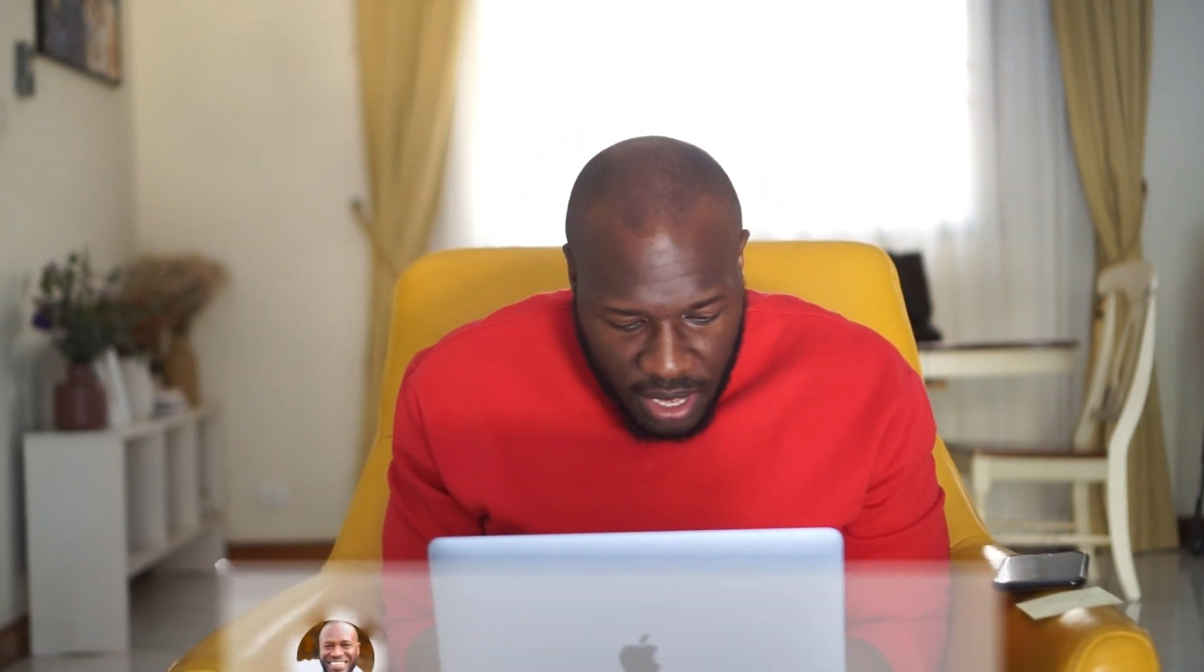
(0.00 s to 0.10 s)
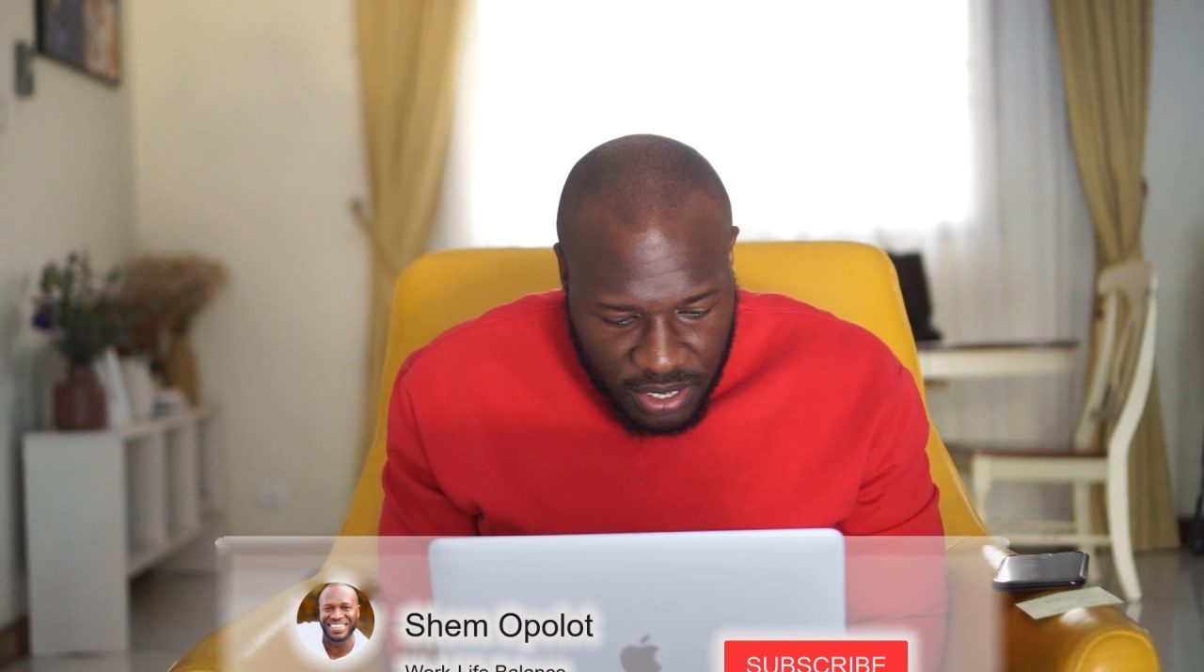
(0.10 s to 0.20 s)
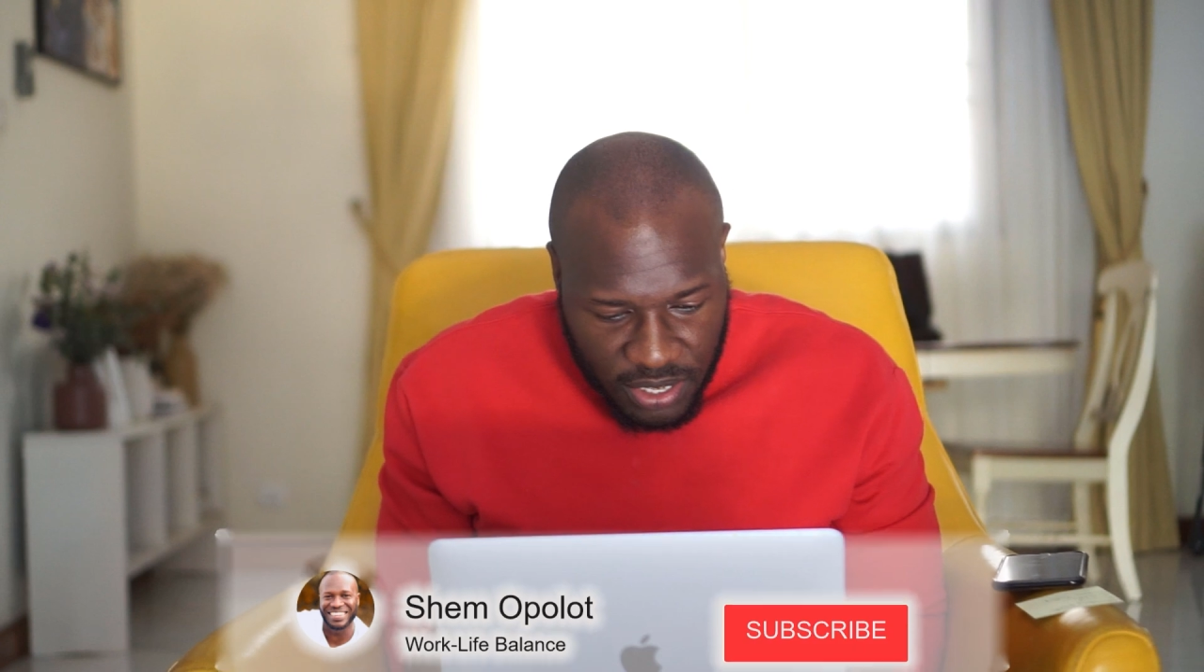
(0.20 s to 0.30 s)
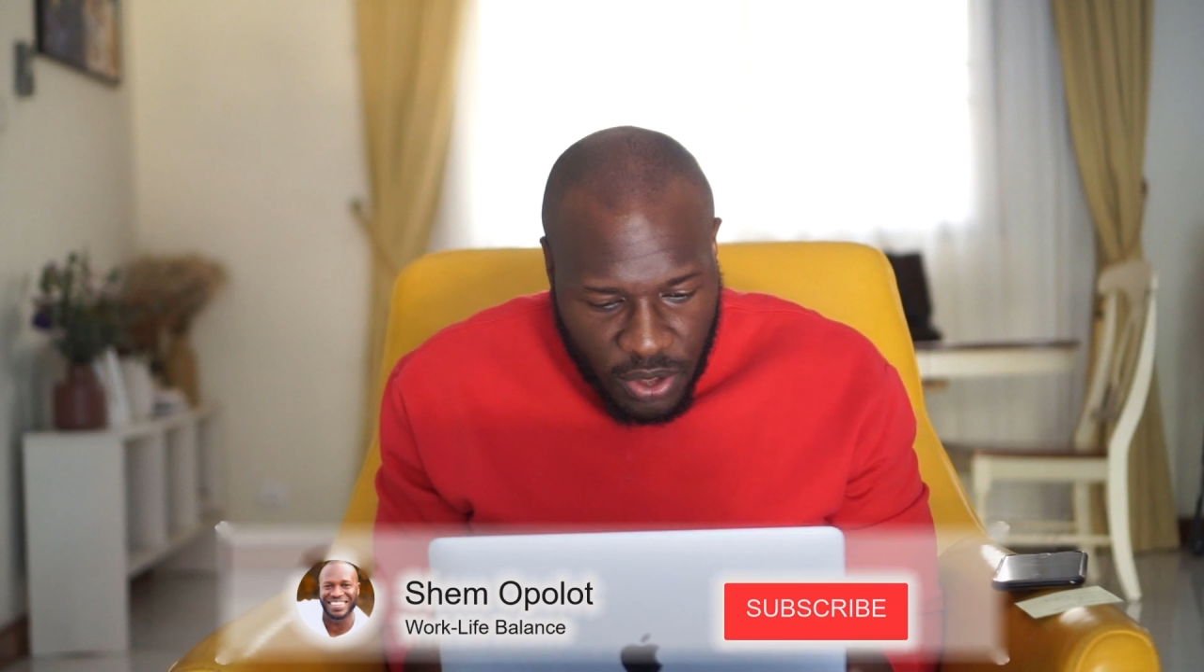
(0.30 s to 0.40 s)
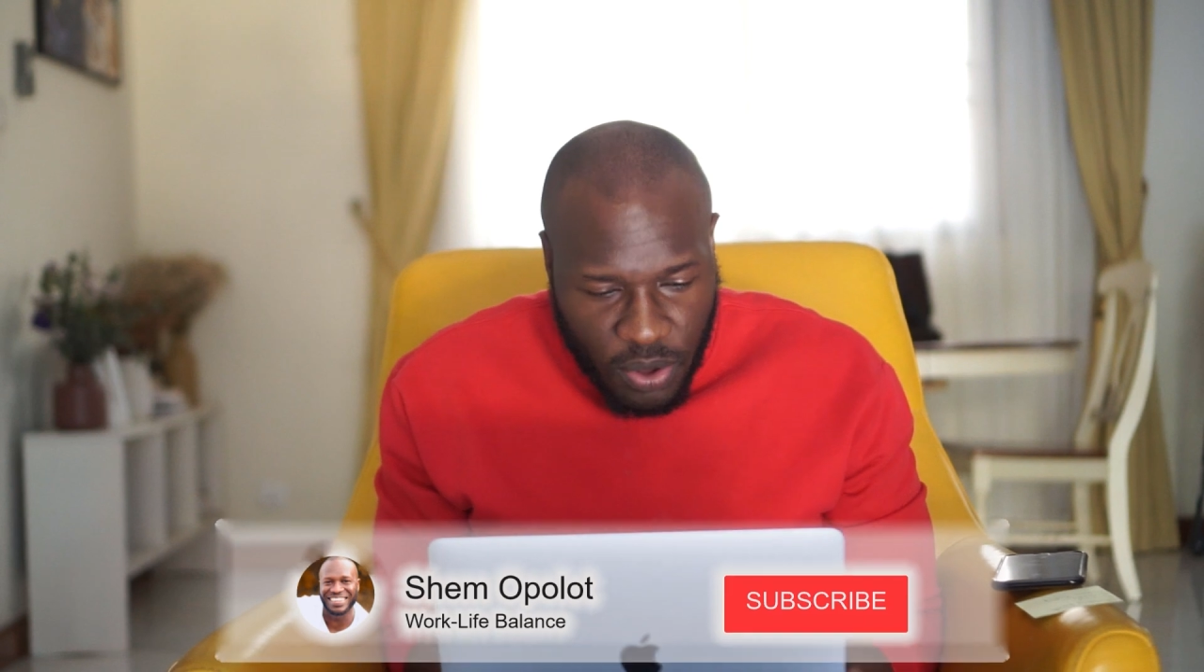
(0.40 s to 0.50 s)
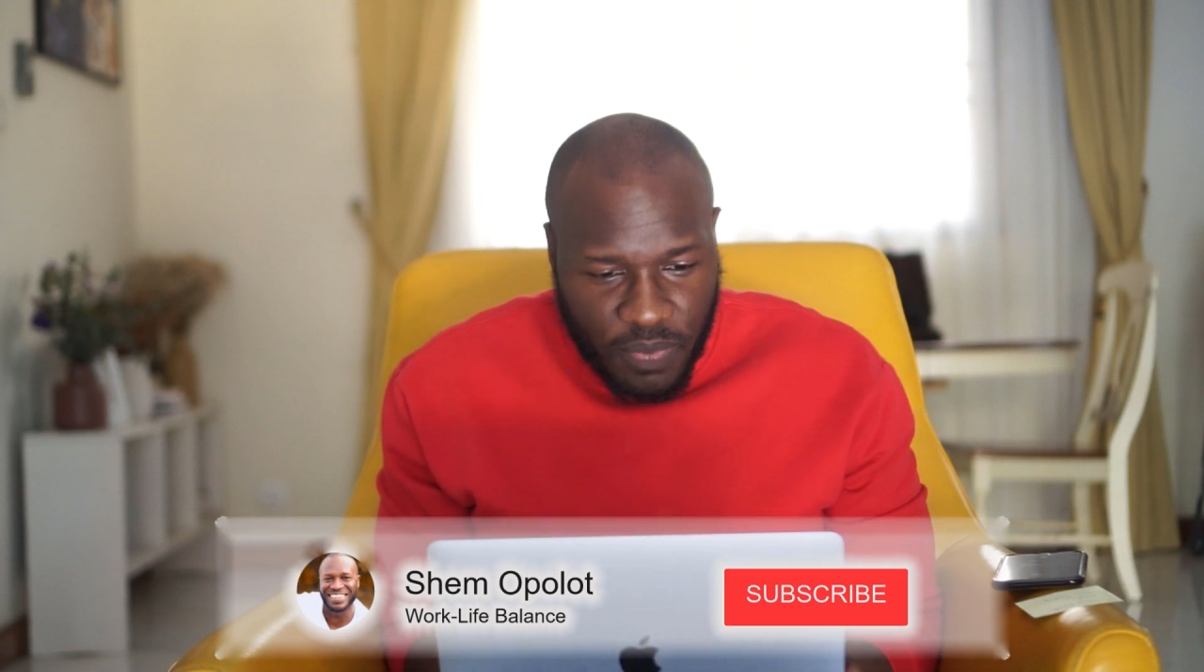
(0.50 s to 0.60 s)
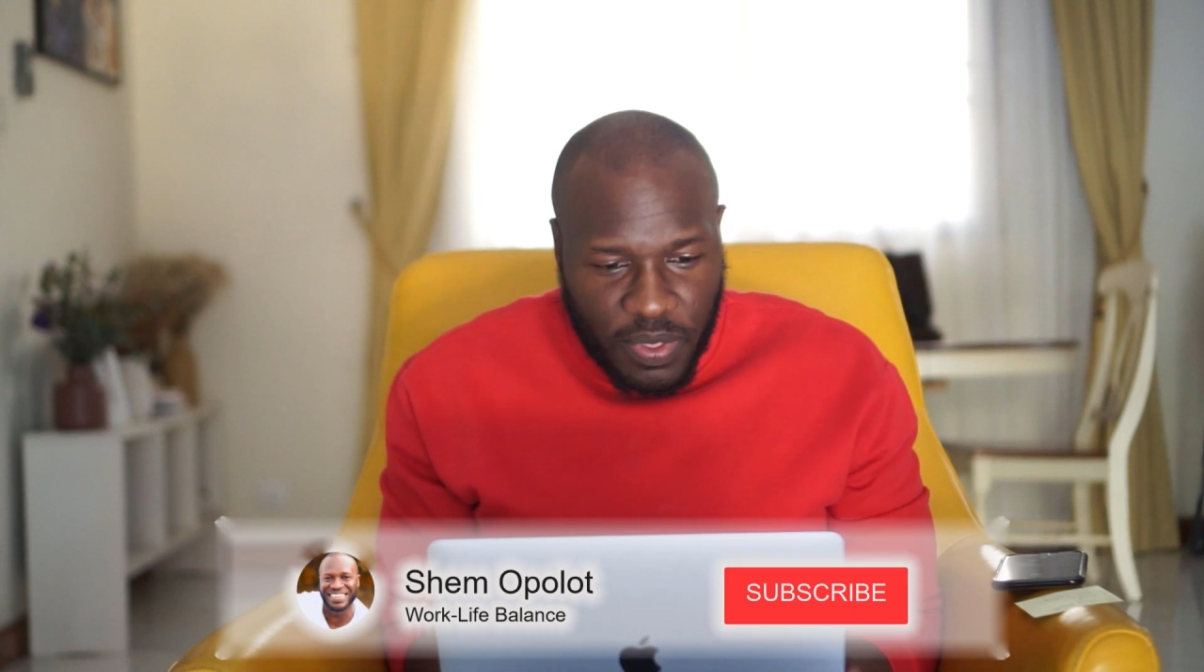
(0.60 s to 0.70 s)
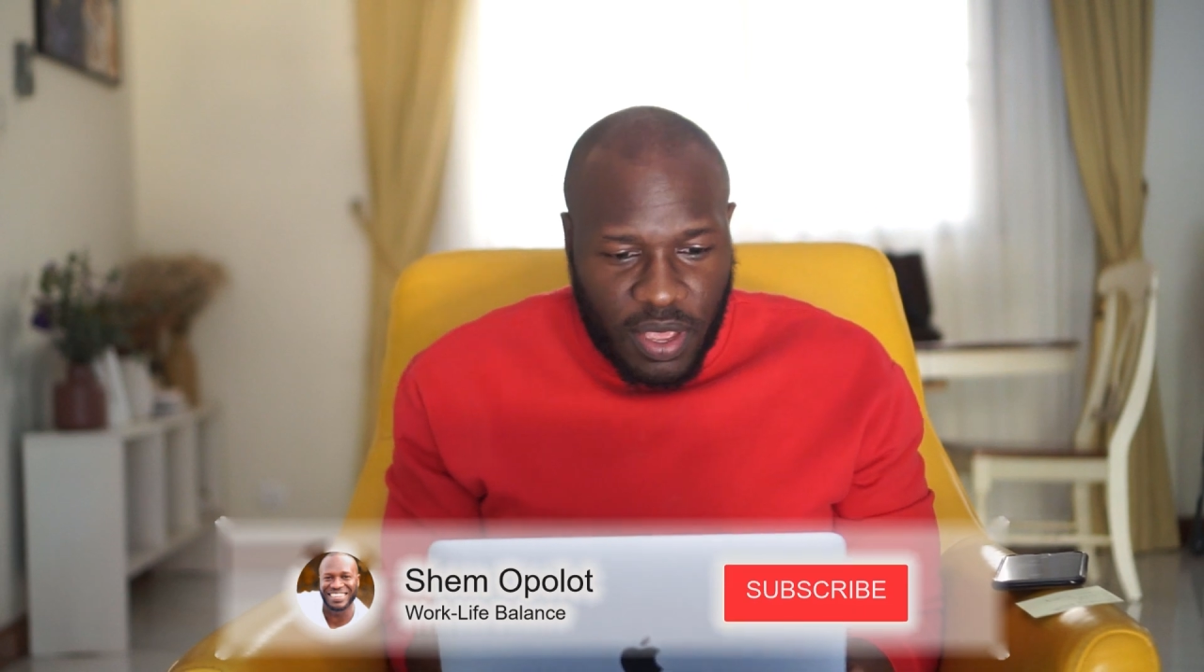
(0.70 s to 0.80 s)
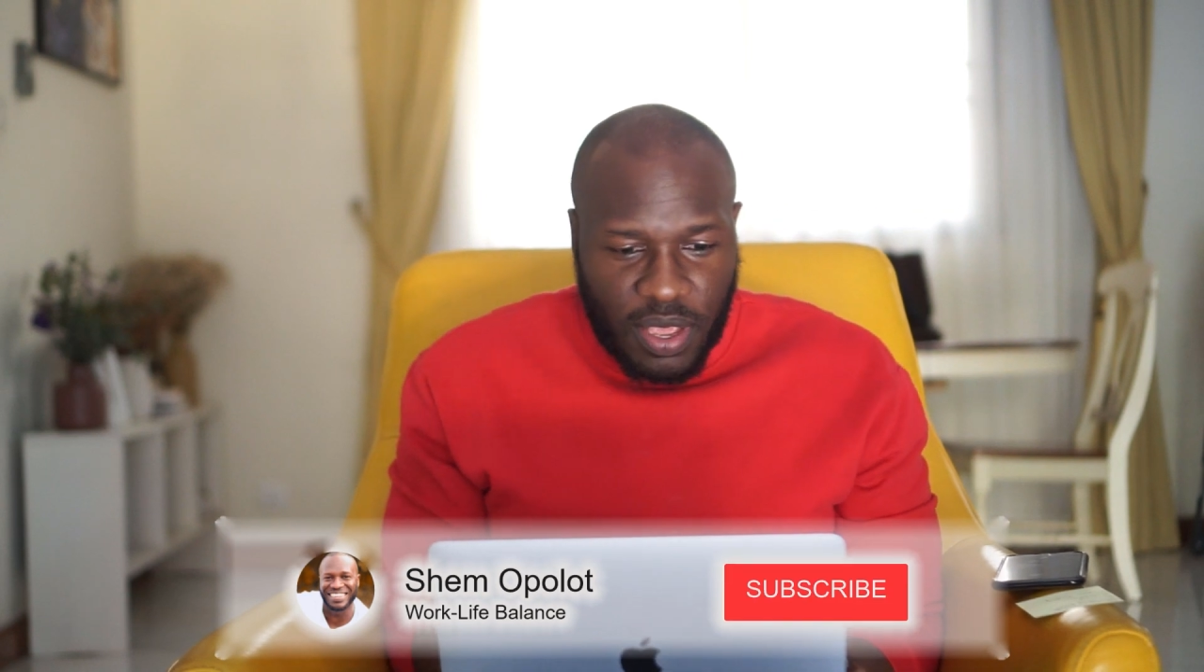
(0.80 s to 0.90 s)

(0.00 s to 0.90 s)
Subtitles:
So,